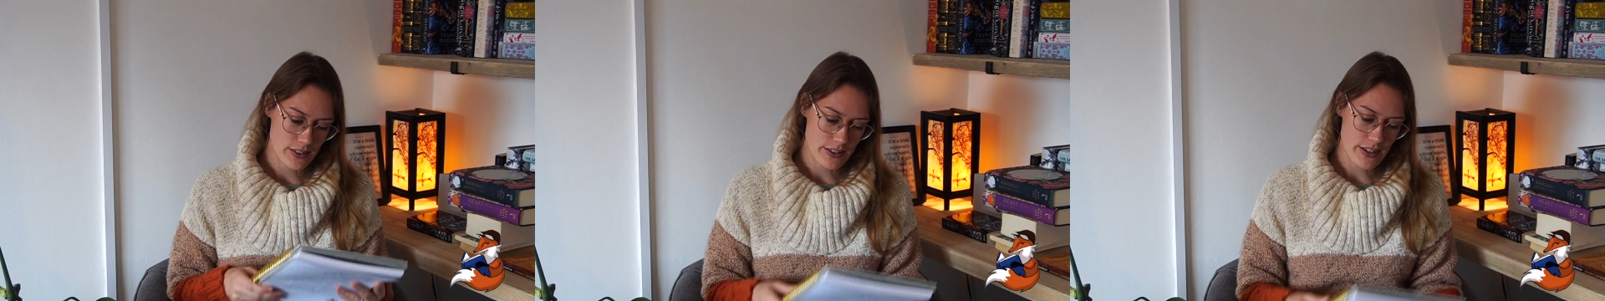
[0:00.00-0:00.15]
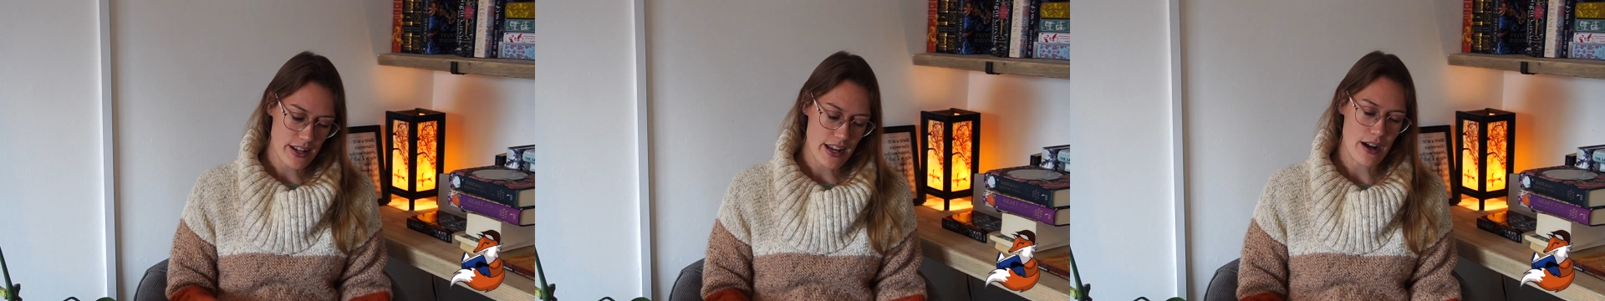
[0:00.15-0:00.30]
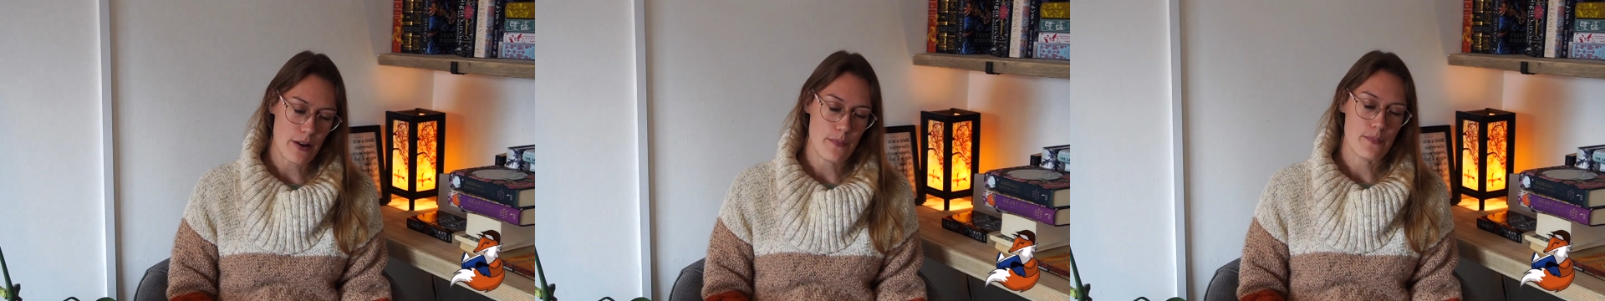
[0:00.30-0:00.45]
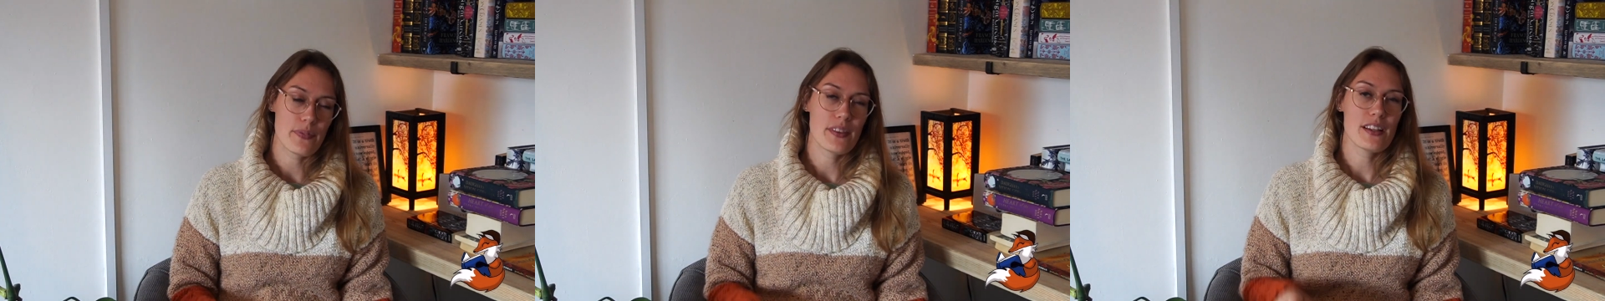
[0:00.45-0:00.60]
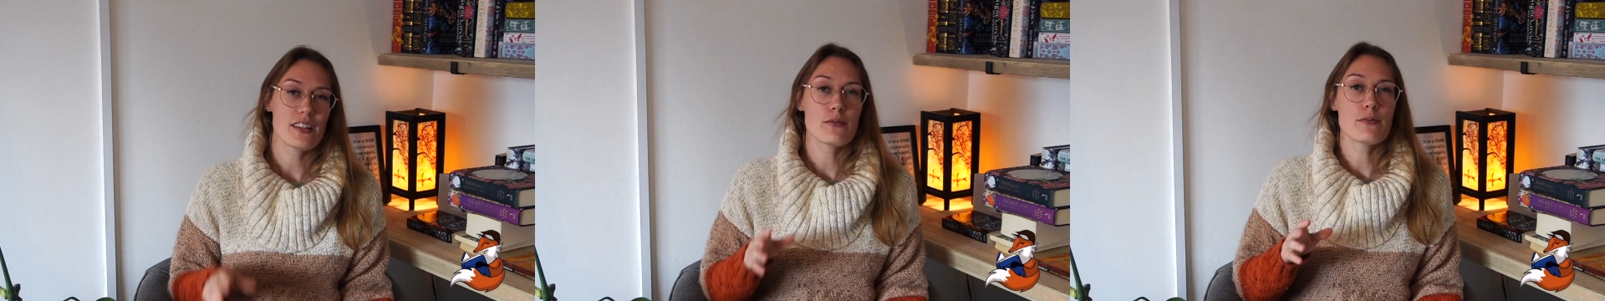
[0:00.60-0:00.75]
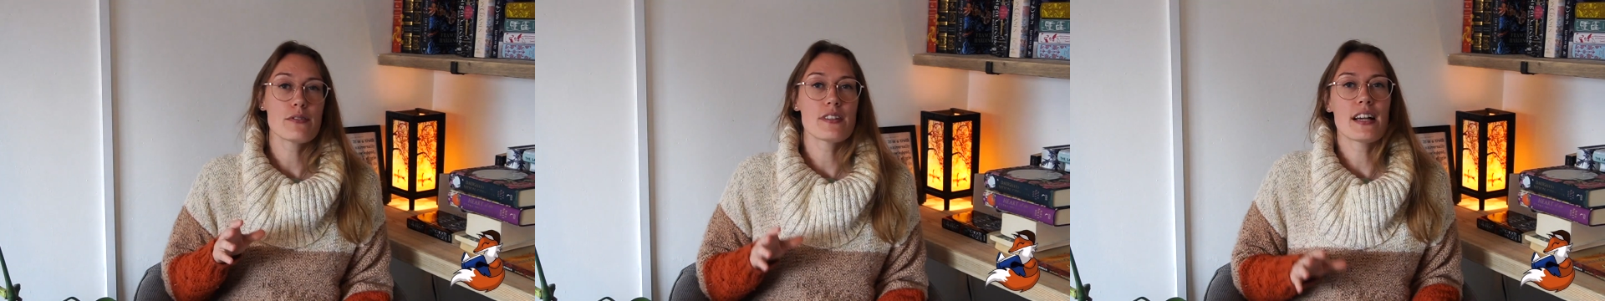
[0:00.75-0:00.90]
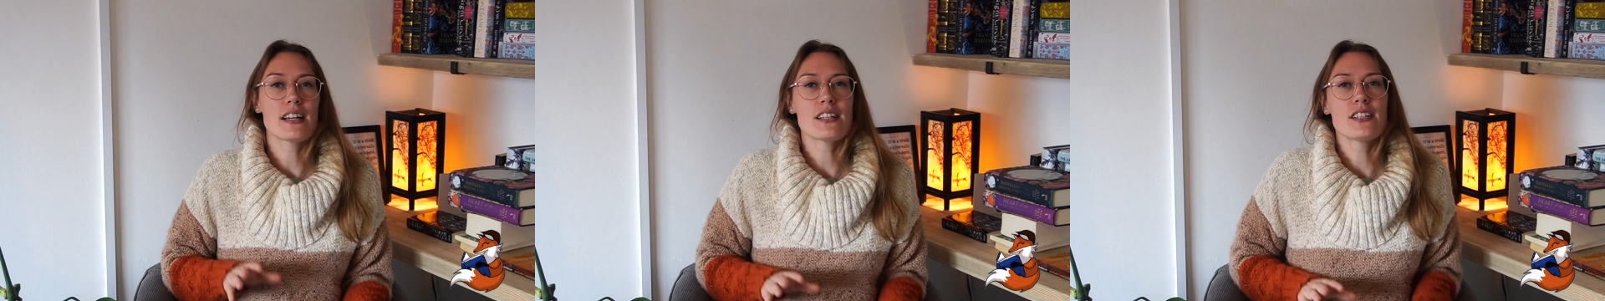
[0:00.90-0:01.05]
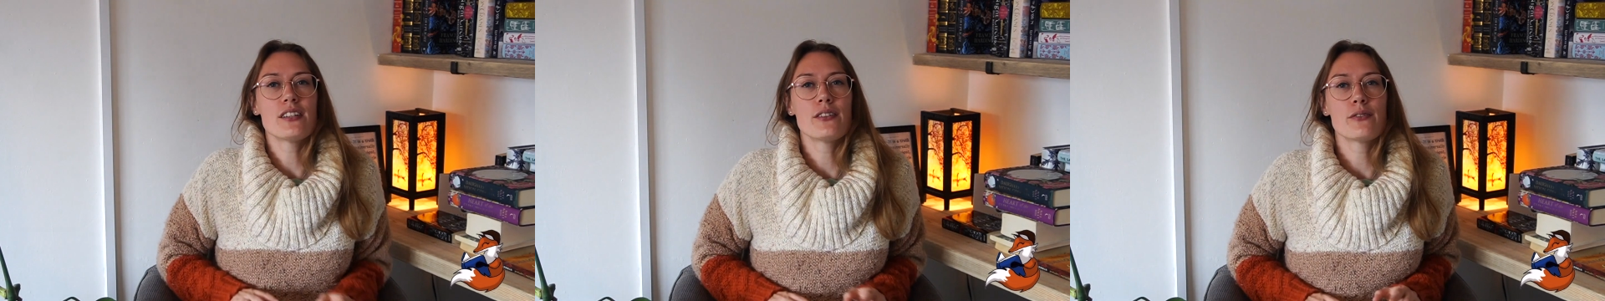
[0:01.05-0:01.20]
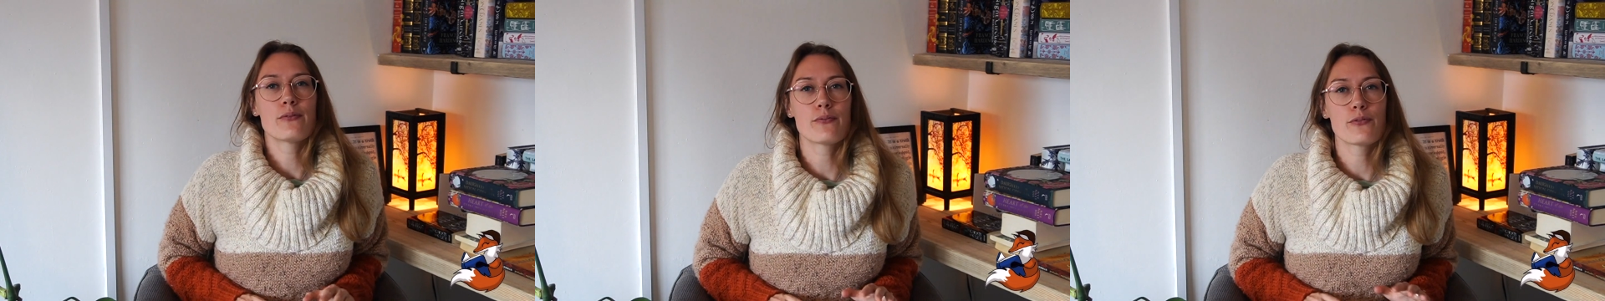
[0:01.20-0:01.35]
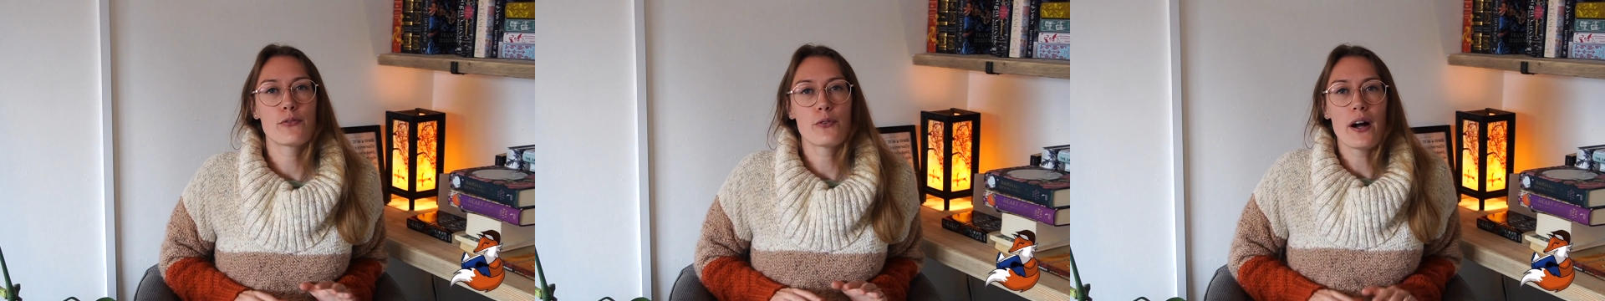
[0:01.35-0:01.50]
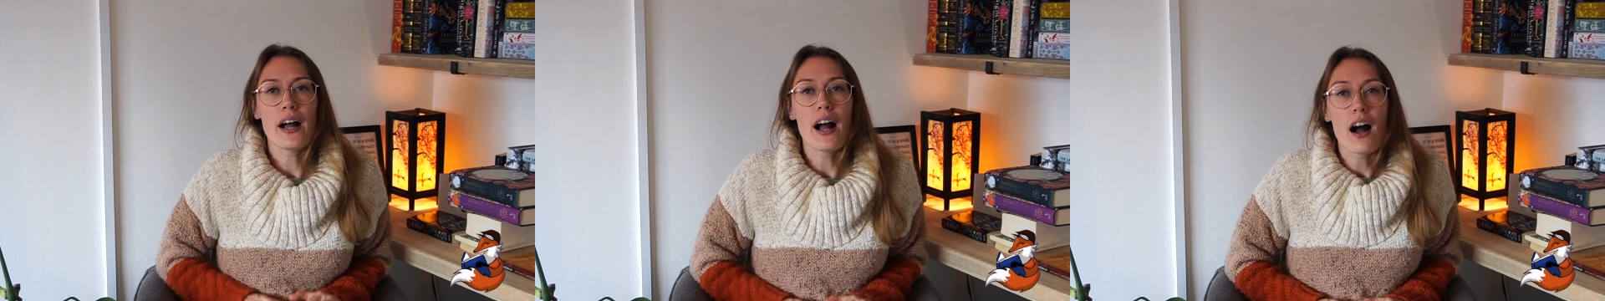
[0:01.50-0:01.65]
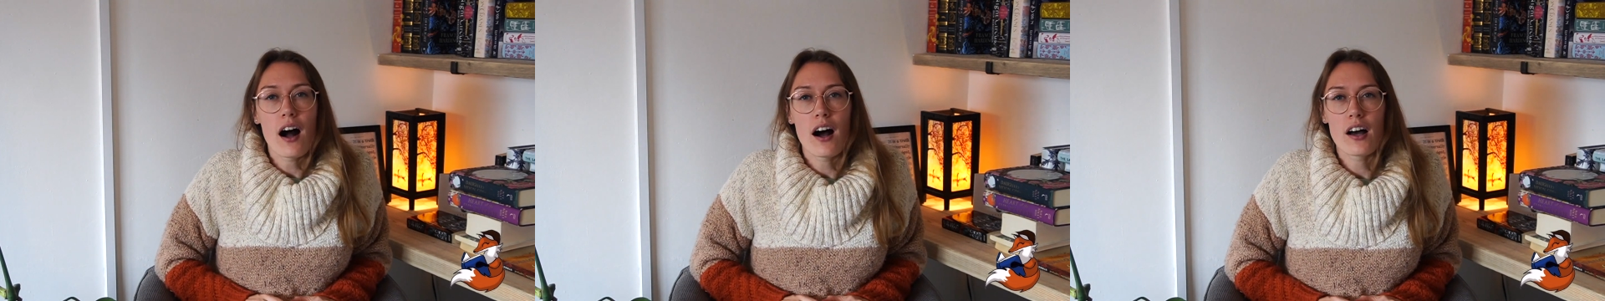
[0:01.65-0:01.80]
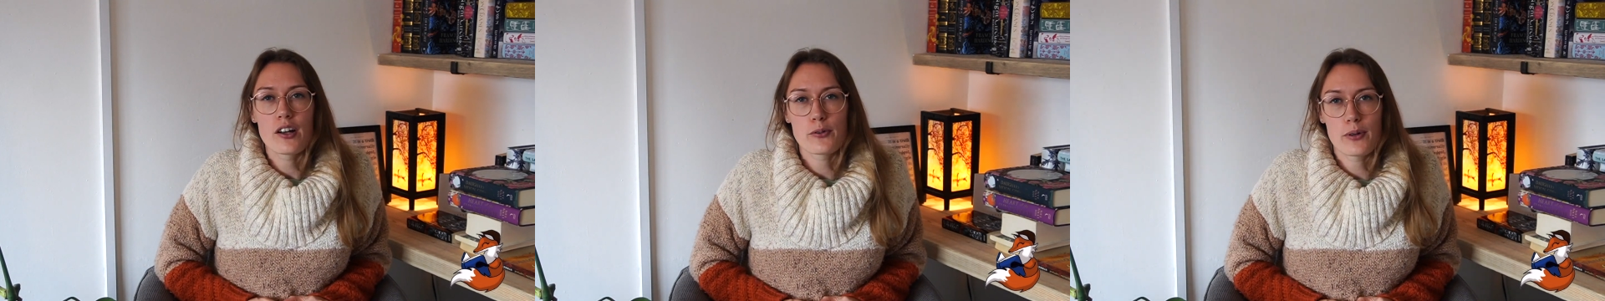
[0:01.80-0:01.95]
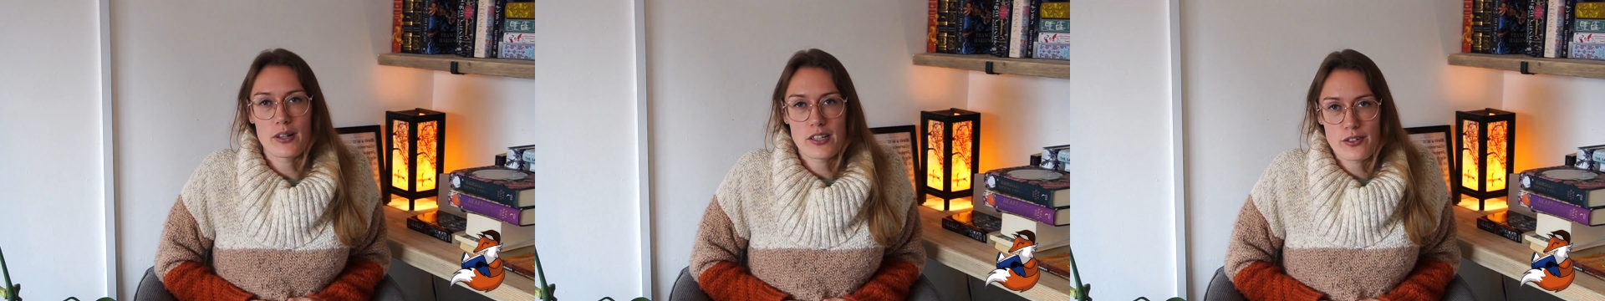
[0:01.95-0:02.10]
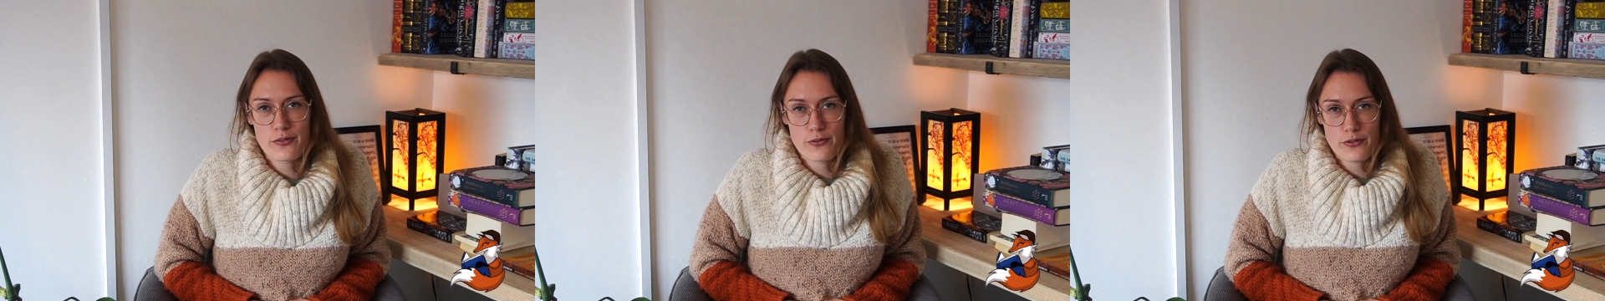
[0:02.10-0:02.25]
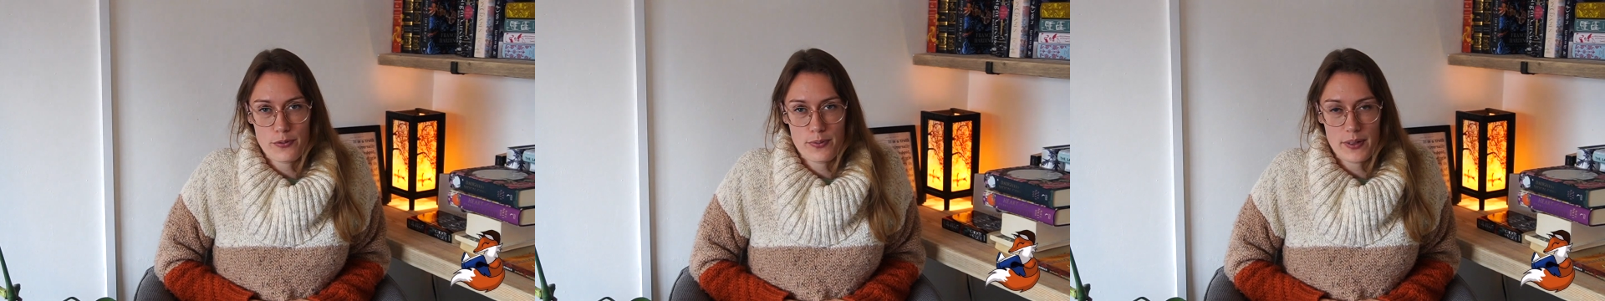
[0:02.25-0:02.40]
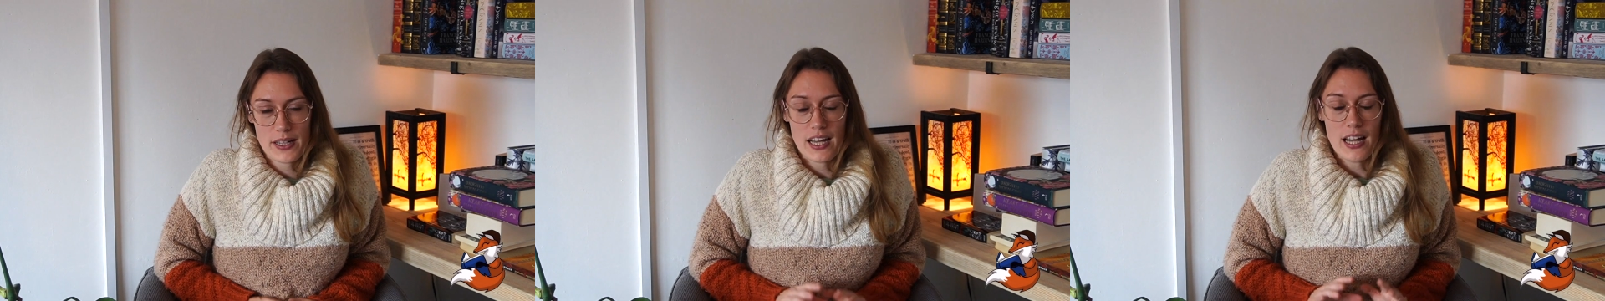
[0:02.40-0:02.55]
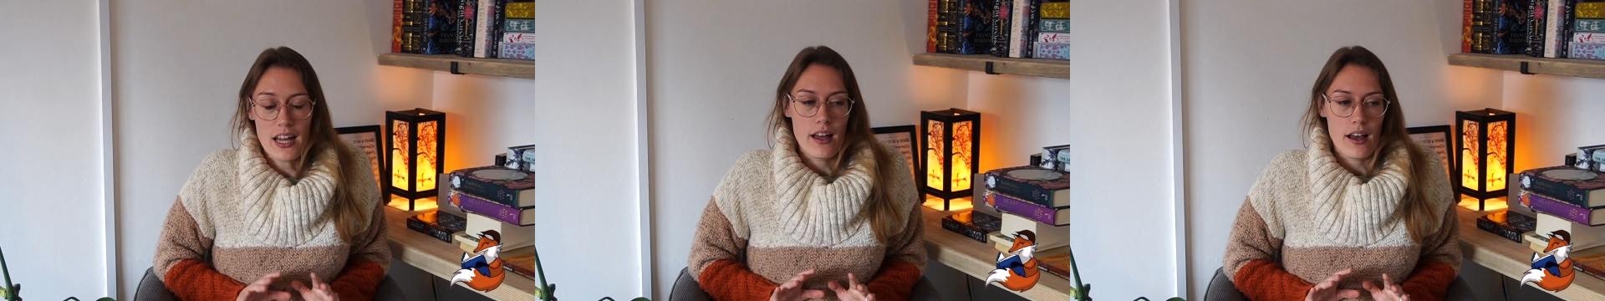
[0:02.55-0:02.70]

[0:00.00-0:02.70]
Now, this was actually quite a hard question for me.